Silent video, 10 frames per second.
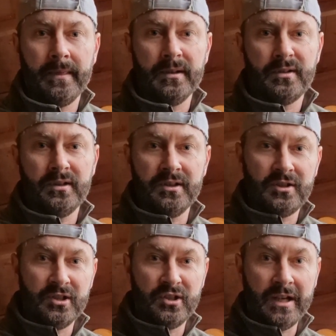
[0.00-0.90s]
There's
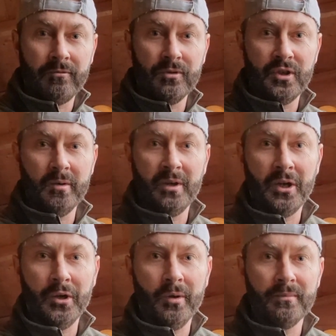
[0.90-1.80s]
the general doom and
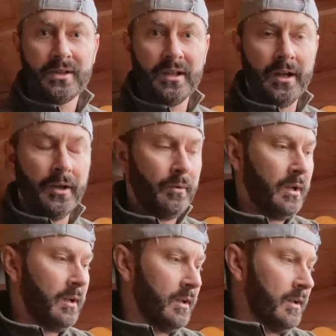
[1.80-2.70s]
gloom. So
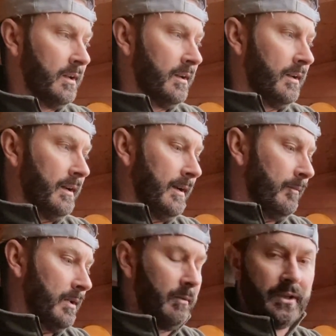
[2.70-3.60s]

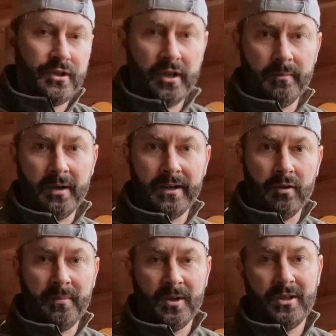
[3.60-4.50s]
I'm going to show you my
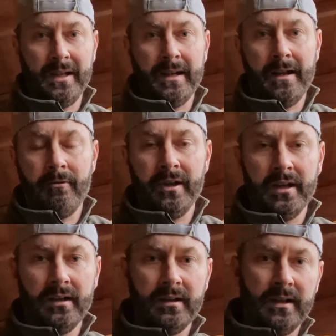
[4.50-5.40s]
composting
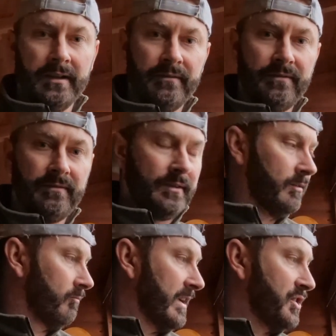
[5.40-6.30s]
area. I've
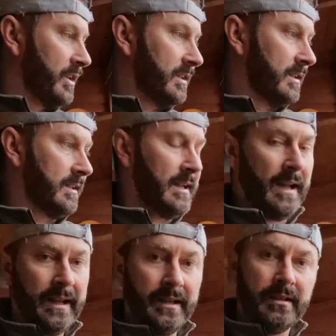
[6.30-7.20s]
rejigged it
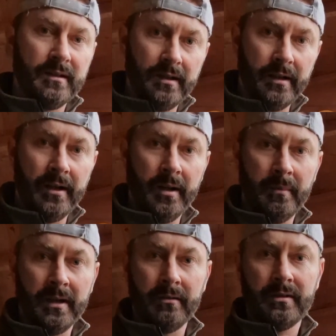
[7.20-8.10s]
today,
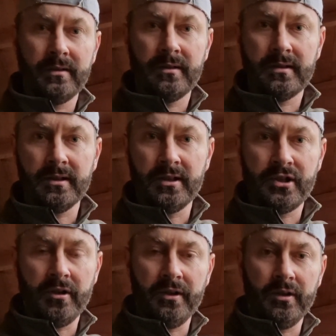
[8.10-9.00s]
and I'm just going to
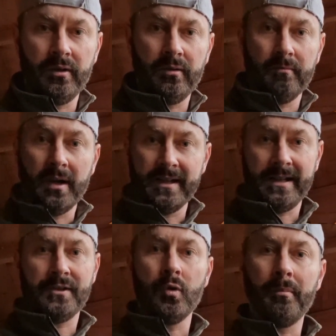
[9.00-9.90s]
show you my
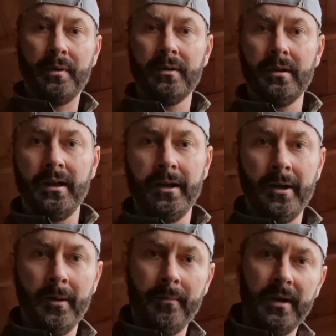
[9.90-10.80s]
setup
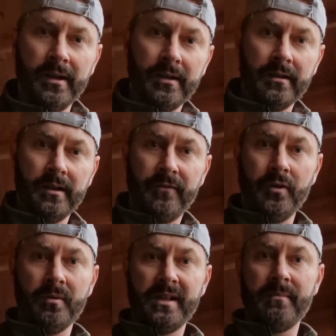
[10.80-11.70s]
and a
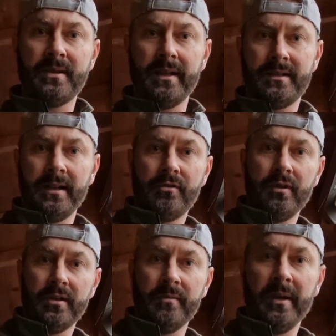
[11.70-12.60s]
few tips,
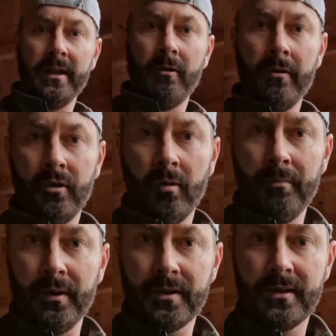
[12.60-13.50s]
etc., to make your own
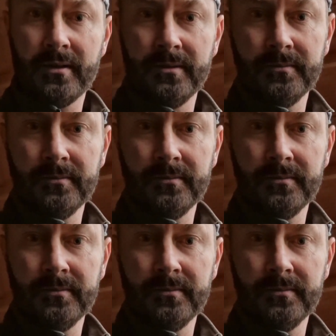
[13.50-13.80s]
compost.